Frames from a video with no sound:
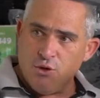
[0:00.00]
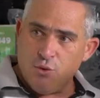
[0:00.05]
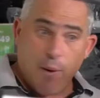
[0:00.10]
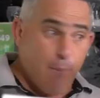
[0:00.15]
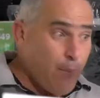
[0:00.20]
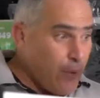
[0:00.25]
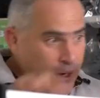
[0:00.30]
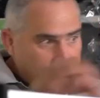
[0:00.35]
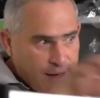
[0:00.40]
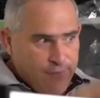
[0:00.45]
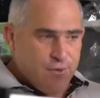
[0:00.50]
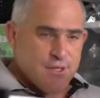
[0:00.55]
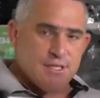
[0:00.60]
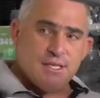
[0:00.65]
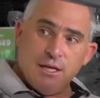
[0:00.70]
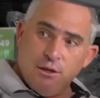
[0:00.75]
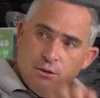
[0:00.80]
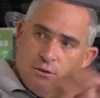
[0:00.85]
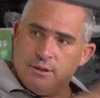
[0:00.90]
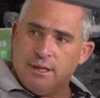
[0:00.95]
Do I put it every
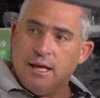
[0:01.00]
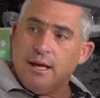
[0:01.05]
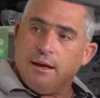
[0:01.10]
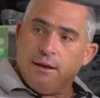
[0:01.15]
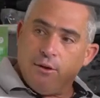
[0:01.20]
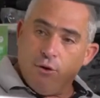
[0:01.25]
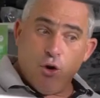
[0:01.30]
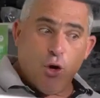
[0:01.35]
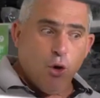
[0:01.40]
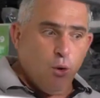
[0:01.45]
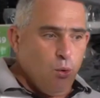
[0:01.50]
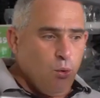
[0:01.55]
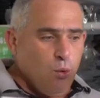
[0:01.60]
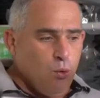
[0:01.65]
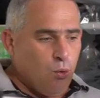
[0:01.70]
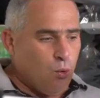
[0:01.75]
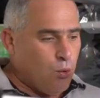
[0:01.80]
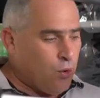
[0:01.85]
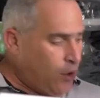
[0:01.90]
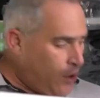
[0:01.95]
single day?
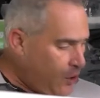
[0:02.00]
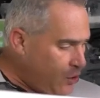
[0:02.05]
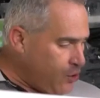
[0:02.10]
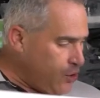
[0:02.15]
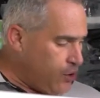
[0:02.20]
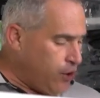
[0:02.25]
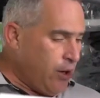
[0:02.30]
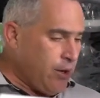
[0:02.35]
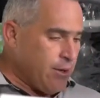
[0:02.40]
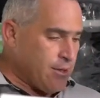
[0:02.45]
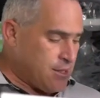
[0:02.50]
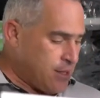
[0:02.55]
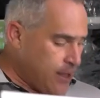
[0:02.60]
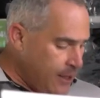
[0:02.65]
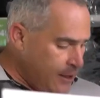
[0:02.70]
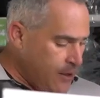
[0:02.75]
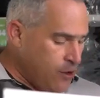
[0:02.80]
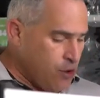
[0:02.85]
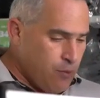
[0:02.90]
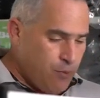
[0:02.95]
No, you don't.
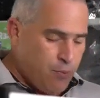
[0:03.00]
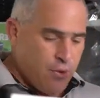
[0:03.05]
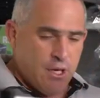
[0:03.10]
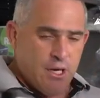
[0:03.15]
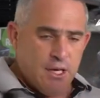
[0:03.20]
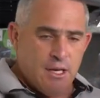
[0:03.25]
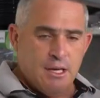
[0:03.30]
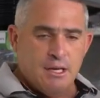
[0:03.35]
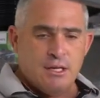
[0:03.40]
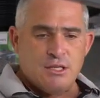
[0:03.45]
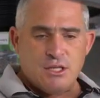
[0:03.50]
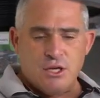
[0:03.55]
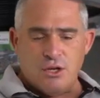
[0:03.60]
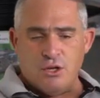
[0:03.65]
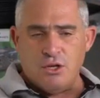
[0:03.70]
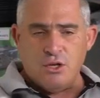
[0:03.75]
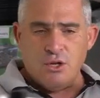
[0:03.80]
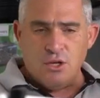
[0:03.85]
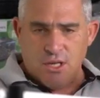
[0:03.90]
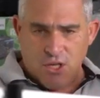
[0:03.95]
You put it in, so
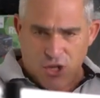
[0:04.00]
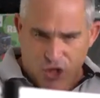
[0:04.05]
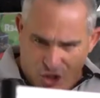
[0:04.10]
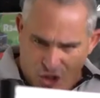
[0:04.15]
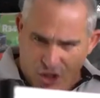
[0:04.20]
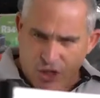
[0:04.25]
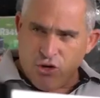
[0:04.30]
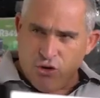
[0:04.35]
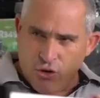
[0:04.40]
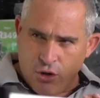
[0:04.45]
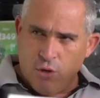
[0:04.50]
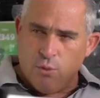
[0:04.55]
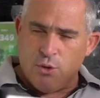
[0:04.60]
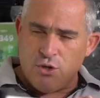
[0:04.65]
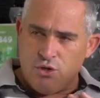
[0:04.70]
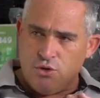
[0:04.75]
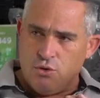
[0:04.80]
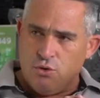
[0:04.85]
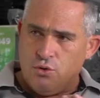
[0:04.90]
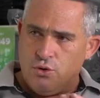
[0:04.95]
you should know
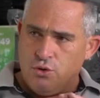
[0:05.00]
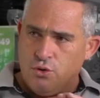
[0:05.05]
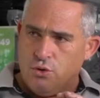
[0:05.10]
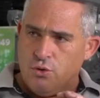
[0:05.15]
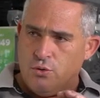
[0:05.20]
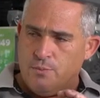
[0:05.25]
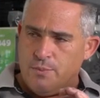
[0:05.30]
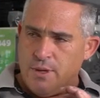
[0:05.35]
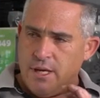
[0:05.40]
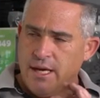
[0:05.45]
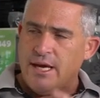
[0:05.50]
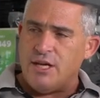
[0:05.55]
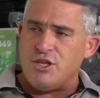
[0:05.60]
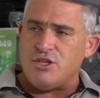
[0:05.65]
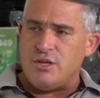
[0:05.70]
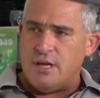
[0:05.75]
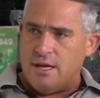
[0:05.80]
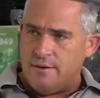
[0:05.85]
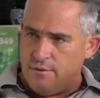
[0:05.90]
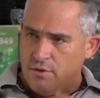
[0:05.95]
what your
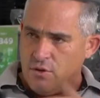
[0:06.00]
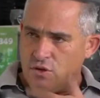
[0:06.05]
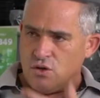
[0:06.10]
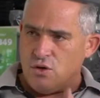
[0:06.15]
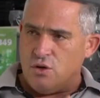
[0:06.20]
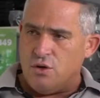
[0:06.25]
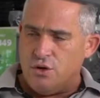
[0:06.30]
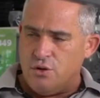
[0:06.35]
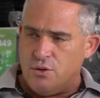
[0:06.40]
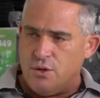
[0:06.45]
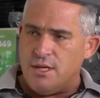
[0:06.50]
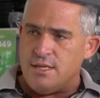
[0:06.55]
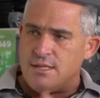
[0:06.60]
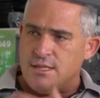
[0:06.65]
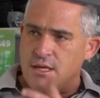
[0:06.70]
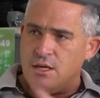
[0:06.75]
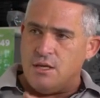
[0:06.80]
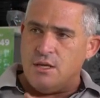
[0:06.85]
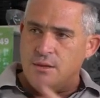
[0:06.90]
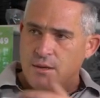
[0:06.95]
pH levels are, your
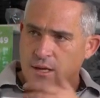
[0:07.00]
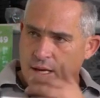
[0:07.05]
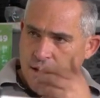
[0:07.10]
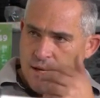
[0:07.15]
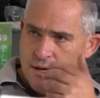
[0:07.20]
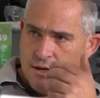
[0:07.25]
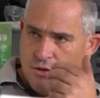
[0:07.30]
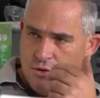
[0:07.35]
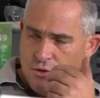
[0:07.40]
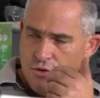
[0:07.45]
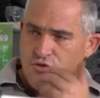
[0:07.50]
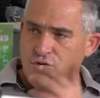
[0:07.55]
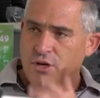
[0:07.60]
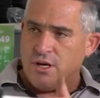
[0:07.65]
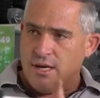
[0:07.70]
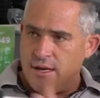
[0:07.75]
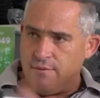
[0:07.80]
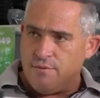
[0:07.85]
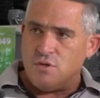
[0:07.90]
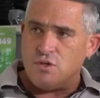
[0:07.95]
EC
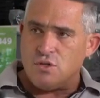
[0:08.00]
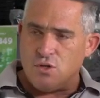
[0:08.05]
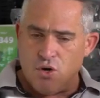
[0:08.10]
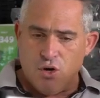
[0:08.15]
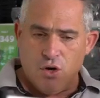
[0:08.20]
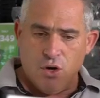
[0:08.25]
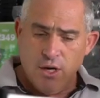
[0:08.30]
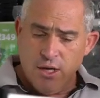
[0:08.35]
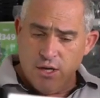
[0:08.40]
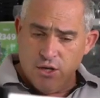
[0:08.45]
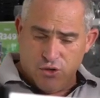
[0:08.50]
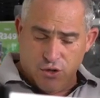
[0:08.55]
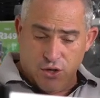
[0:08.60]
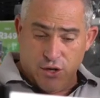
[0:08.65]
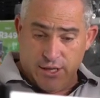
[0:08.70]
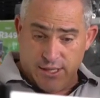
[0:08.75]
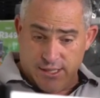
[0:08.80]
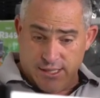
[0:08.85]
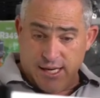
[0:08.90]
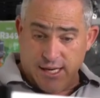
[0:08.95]
nutrient levels are, do you know
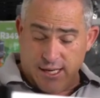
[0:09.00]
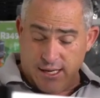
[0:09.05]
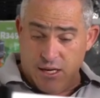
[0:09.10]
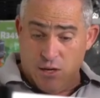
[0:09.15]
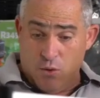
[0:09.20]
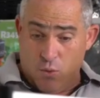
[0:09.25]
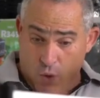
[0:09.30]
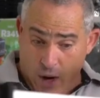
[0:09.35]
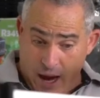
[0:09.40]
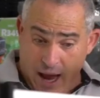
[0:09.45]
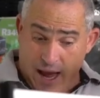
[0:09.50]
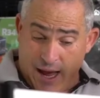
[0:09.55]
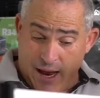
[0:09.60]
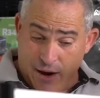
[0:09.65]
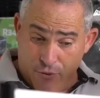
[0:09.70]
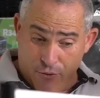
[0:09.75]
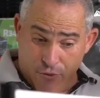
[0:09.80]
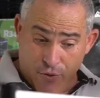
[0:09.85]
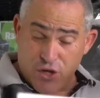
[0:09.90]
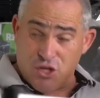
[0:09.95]
exactly how
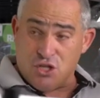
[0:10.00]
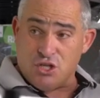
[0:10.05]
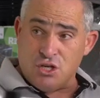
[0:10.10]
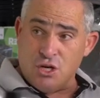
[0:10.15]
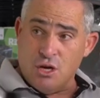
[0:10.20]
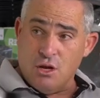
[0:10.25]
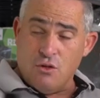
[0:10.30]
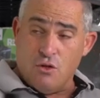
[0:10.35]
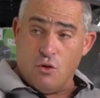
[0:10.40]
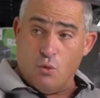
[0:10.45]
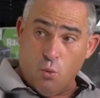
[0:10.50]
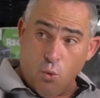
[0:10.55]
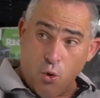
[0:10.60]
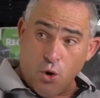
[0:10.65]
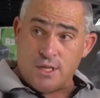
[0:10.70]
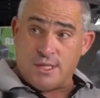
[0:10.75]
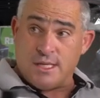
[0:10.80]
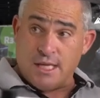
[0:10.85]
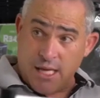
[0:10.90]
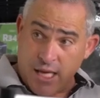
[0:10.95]
rich the
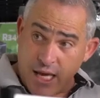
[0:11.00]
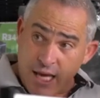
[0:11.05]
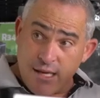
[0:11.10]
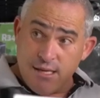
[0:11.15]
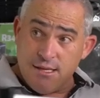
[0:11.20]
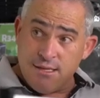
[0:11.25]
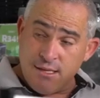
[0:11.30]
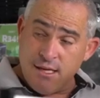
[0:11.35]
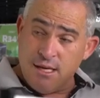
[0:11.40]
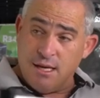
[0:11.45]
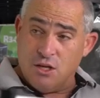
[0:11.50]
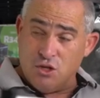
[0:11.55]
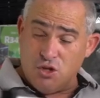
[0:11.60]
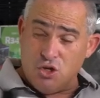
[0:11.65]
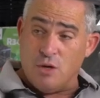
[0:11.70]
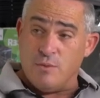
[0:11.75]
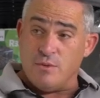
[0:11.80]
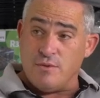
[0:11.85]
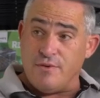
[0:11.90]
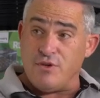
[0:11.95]
water is in
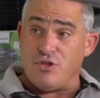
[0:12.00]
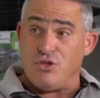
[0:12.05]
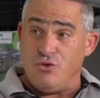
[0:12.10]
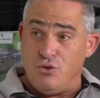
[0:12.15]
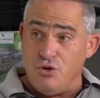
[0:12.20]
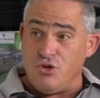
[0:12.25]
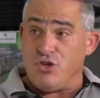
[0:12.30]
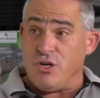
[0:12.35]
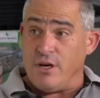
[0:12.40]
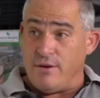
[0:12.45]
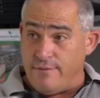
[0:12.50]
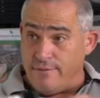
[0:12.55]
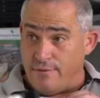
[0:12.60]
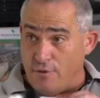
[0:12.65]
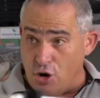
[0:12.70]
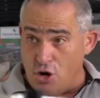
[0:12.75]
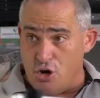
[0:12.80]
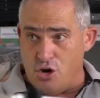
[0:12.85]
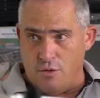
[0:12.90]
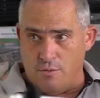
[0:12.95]
terms of its nutrient
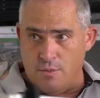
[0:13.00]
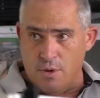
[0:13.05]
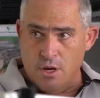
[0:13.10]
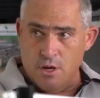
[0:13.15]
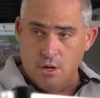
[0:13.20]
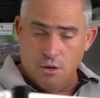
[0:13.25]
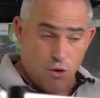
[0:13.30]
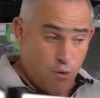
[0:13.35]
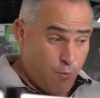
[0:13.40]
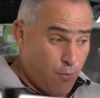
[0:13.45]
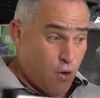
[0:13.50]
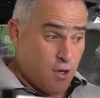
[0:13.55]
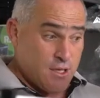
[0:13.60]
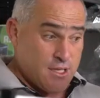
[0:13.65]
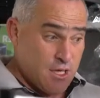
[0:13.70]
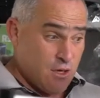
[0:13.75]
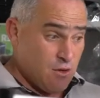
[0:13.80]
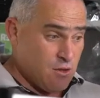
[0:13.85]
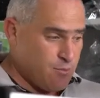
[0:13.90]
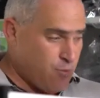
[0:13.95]
volume. Got it.
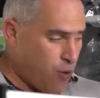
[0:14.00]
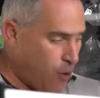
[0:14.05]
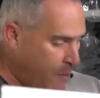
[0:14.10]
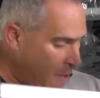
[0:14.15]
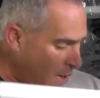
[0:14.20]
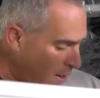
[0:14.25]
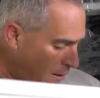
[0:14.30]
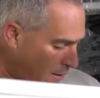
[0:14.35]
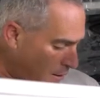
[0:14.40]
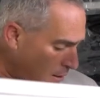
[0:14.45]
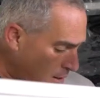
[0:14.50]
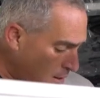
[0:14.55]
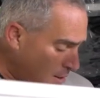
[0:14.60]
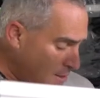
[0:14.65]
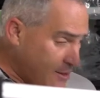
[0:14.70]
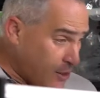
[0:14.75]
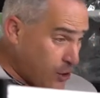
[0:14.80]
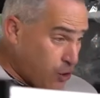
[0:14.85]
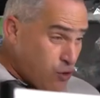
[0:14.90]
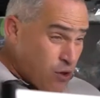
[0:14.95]
Particles per million.
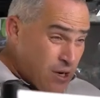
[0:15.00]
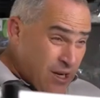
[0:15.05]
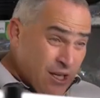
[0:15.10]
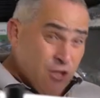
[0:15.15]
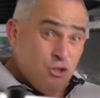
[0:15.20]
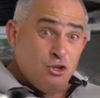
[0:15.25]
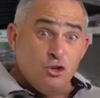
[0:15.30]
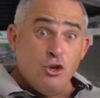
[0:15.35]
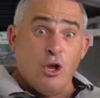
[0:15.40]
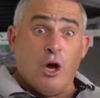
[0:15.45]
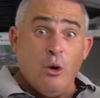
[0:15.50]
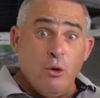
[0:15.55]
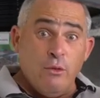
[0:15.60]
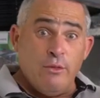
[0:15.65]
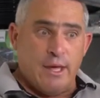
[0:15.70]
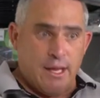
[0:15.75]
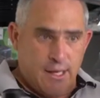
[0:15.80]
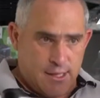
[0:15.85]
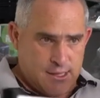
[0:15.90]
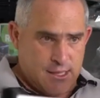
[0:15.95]
So you need to know
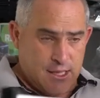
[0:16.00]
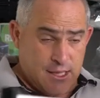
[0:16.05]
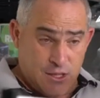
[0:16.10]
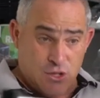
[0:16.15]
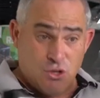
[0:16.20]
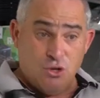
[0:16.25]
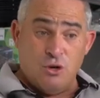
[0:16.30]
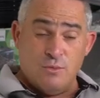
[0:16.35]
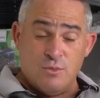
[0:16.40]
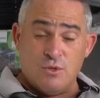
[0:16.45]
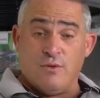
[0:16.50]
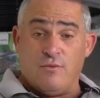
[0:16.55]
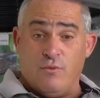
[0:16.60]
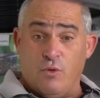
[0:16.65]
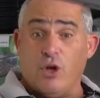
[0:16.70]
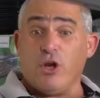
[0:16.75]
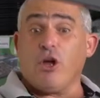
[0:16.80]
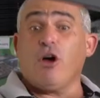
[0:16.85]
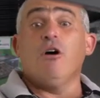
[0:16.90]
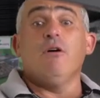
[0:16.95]
that in terms of
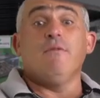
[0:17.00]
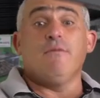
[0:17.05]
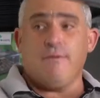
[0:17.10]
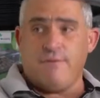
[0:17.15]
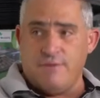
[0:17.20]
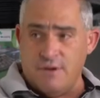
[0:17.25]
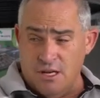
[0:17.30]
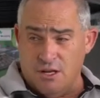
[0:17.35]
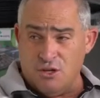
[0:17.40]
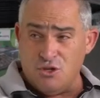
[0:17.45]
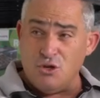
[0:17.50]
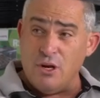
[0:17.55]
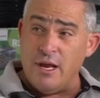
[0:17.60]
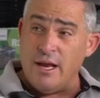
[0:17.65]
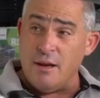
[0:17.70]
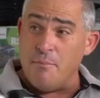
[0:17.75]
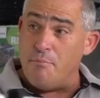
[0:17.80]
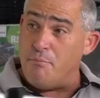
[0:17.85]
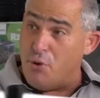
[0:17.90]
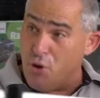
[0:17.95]
not overfeeding, because you'll
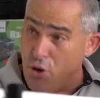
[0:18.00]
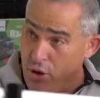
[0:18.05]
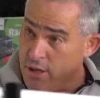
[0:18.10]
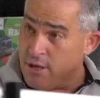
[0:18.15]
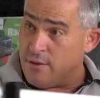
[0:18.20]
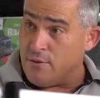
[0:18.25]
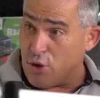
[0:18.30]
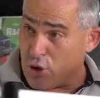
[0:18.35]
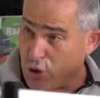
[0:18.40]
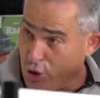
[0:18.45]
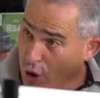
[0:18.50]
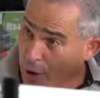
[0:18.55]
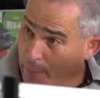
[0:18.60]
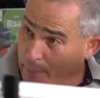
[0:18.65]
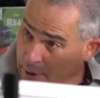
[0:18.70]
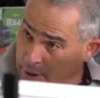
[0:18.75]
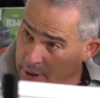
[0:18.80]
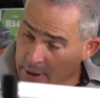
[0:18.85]
end up burning the crop.